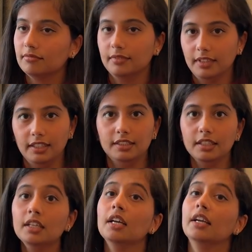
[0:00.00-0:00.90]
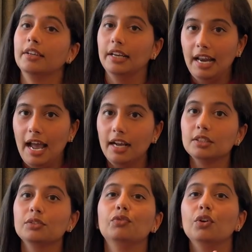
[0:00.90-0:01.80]
That's it.
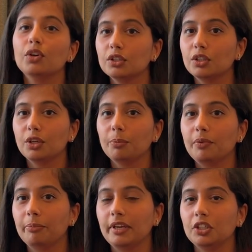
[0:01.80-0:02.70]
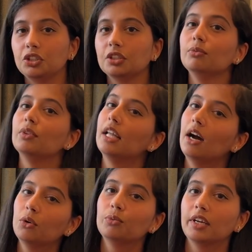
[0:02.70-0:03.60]
Relax, focus on your preparation
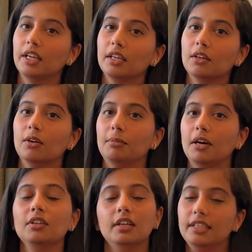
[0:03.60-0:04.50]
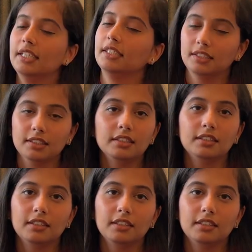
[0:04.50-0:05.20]
without worrying about unnecessary